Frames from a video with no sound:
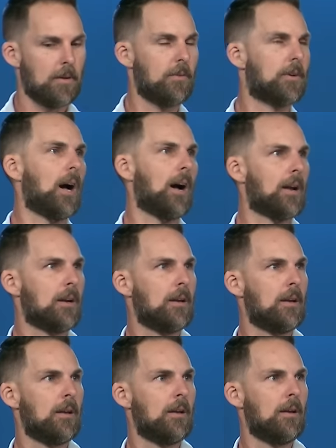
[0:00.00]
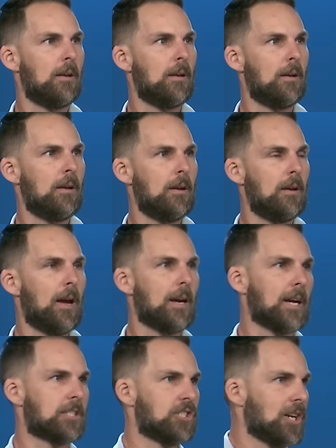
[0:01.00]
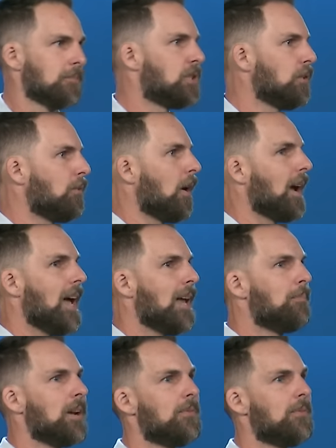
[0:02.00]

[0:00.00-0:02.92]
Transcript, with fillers: of God. And not to jump too far ahead,